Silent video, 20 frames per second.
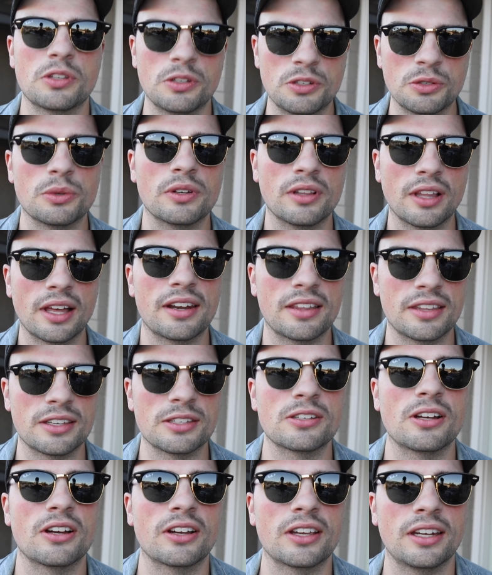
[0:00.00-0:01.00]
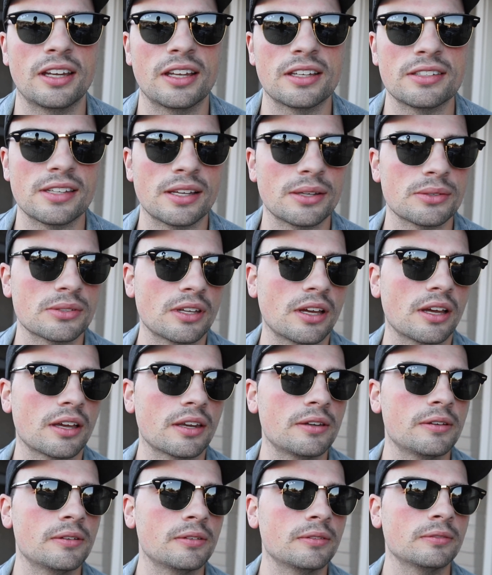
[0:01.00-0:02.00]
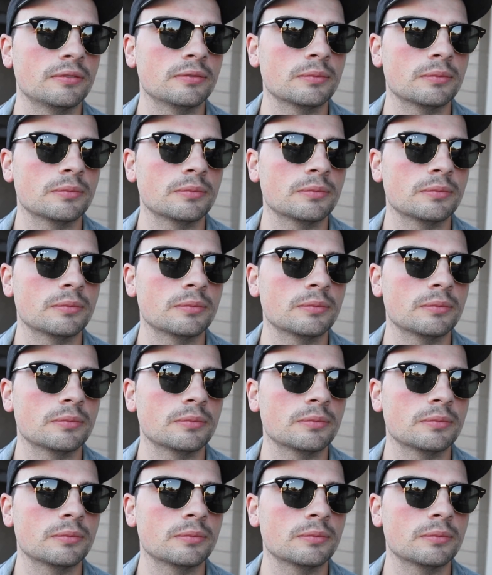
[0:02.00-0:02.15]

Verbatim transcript: to do a lot of these talking heads outside.